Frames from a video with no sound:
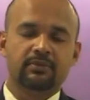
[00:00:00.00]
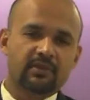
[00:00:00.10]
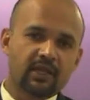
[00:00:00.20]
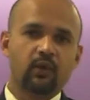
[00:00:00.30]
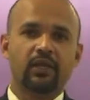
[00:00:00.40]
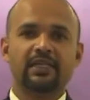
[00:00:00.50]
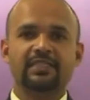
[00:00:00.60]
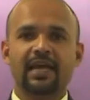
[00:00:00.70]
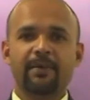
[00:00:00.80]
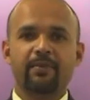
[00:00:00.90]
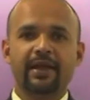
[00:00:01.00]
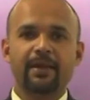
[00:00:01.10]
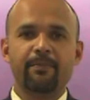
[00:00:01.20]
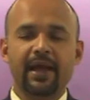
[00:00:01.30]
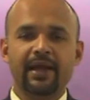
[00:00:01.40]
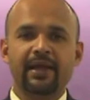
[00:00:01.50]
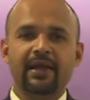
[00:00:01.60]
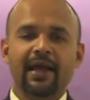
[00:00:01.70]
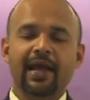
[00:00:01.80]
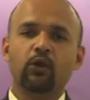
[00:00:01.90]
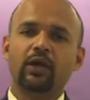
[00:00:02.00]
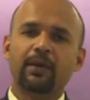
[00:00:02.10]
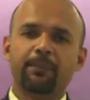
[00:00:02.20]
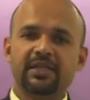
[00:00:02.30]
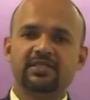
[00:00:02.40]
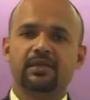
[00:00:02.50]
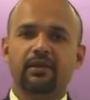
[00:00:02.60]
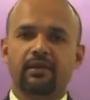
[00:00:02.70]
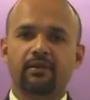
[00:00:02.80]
Now let's get back and look at a pencil.